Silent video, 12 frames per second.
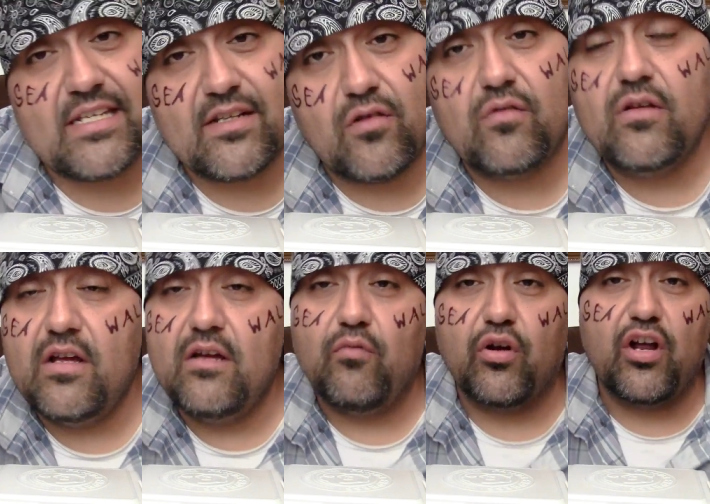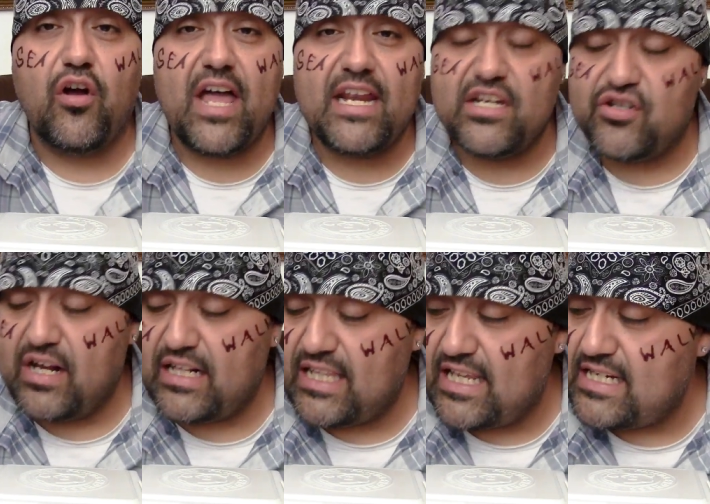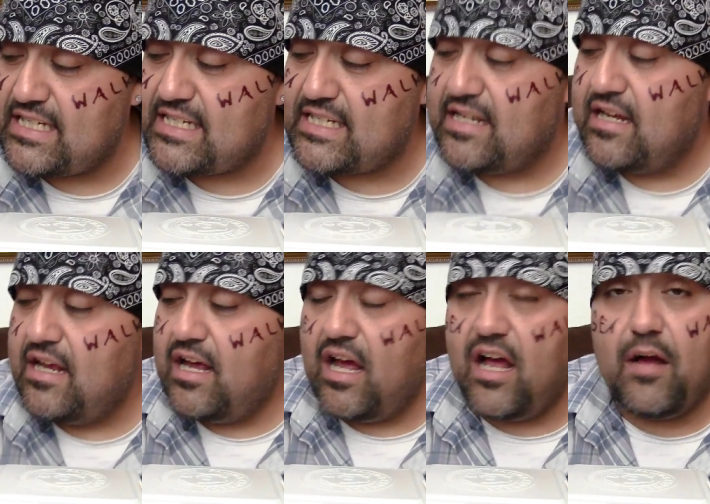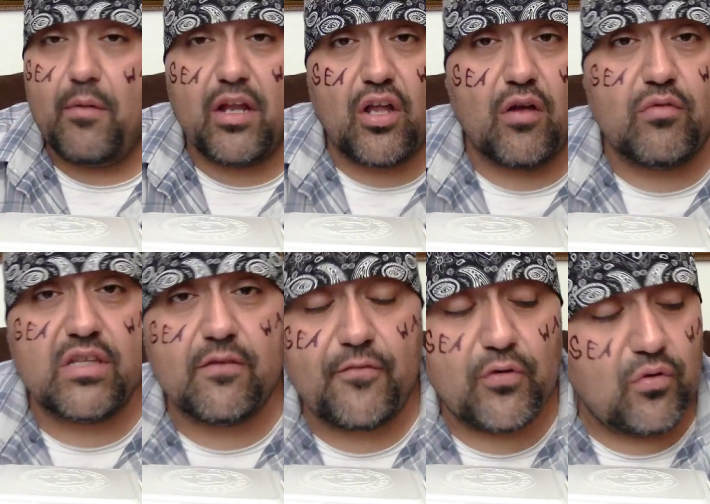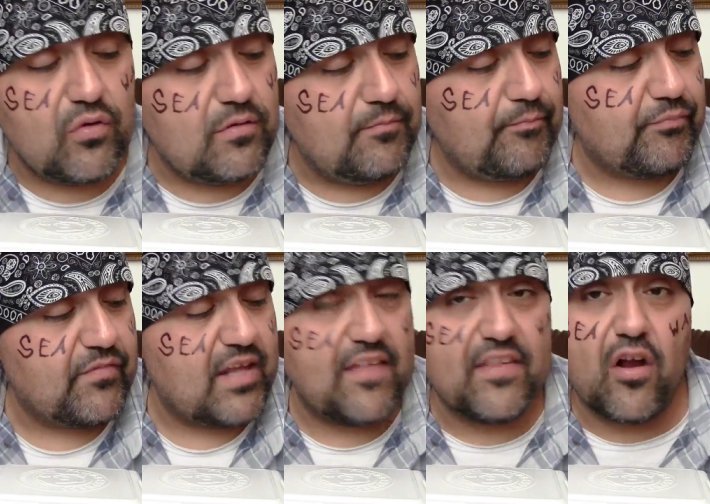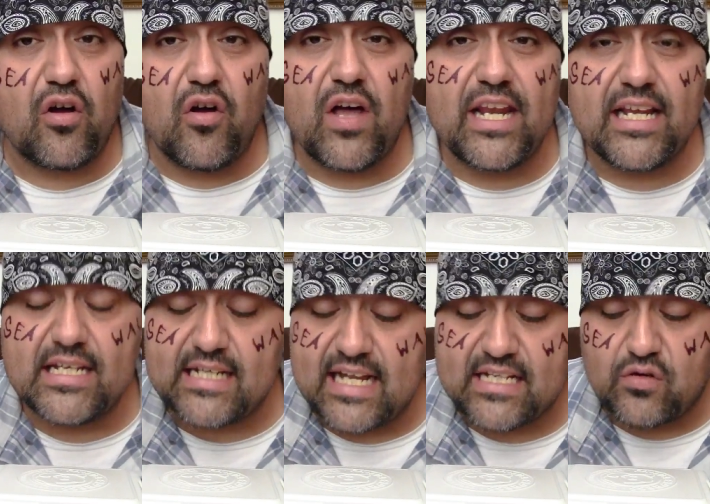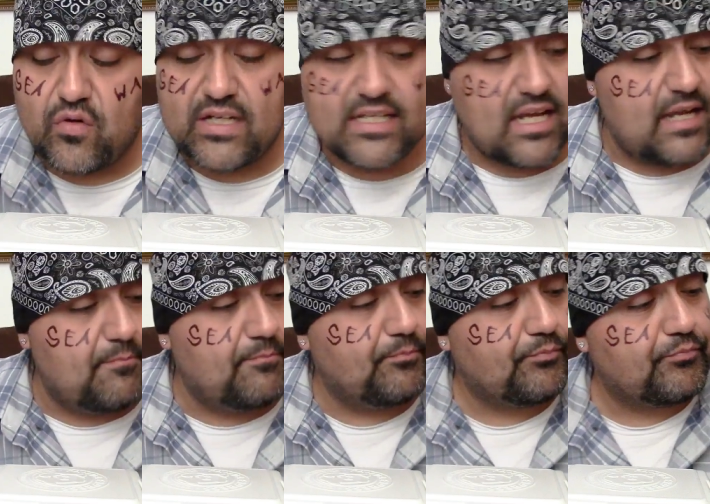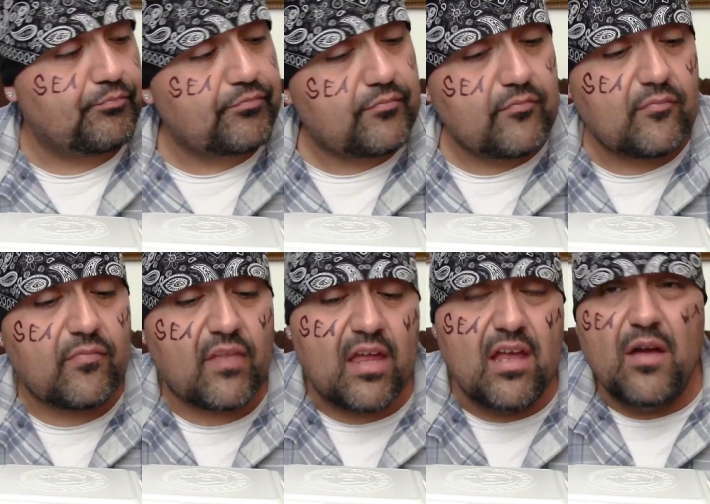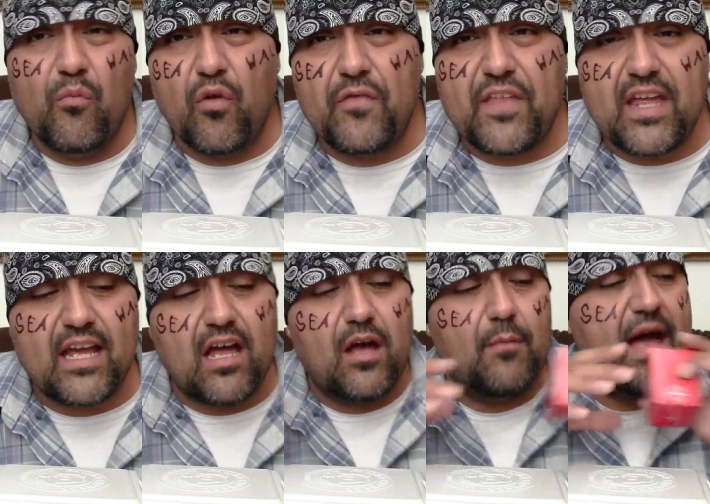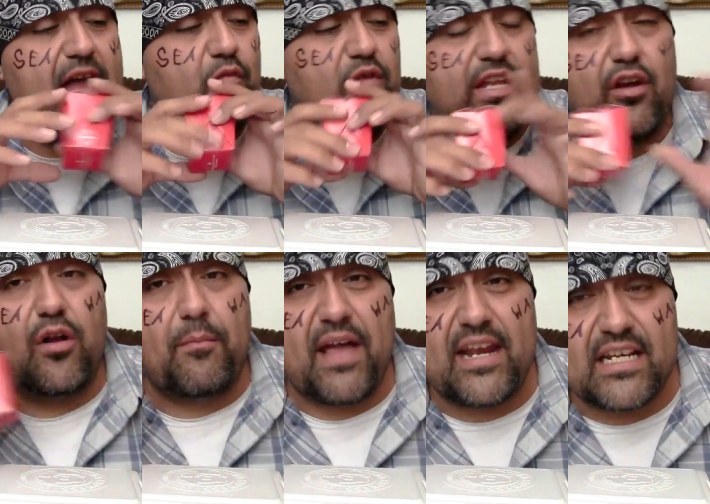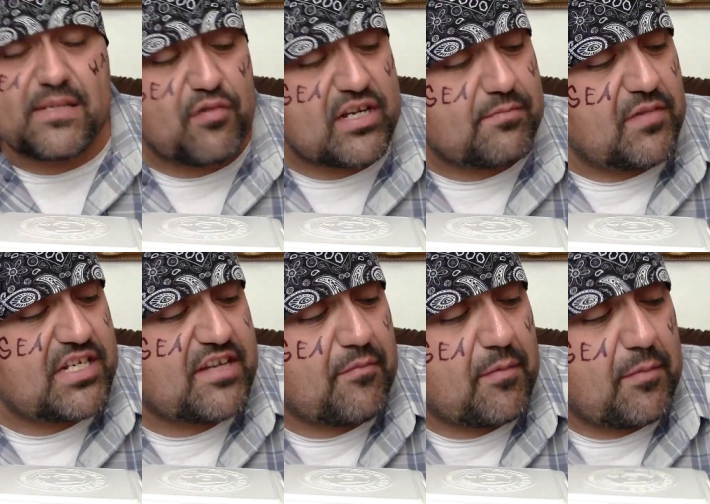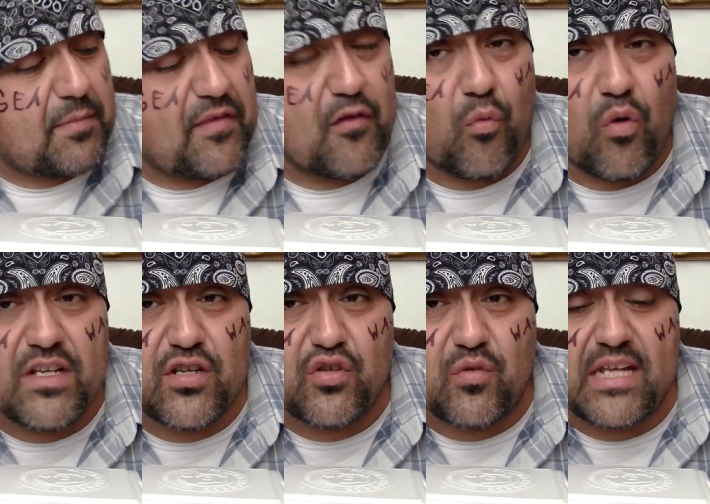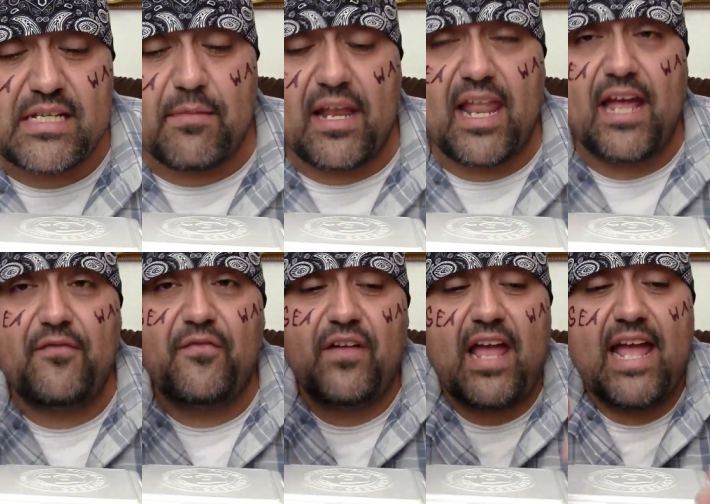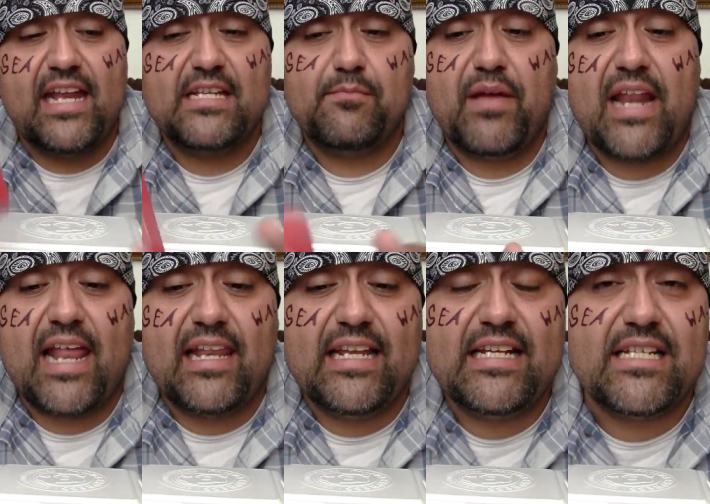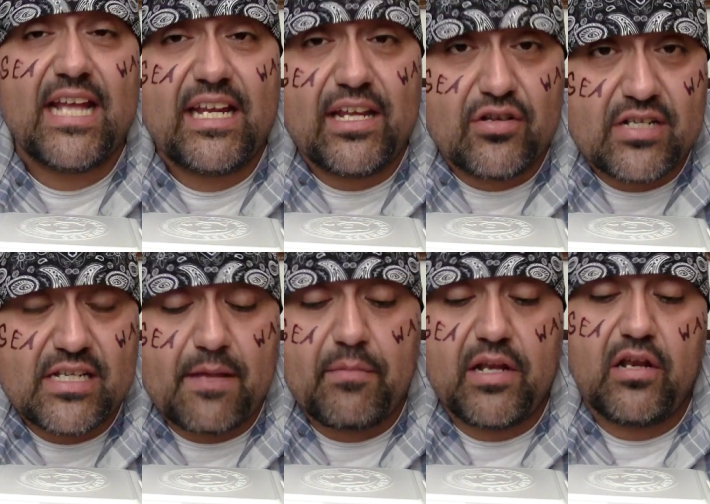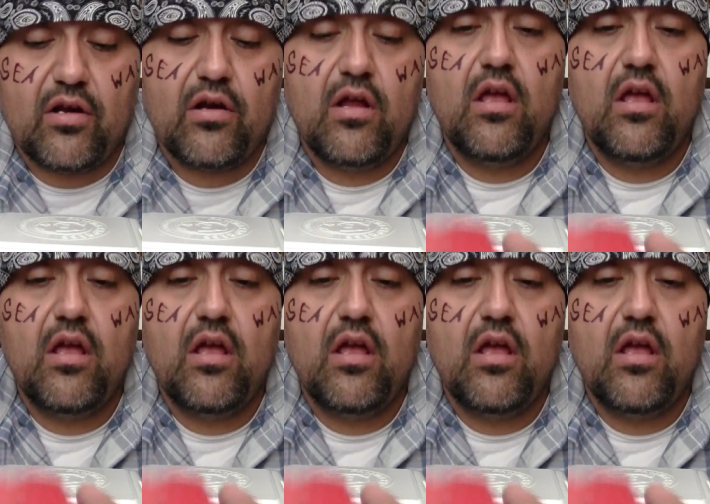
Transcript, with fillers: So we're gonna go ahead and drink this um, along with the food, and then I'll go ahead and get to that story time. One thing, um, I don't really go to Panda Express much. I've maybe been there once or twice in my life, and it's been at least 10 years since I've been there.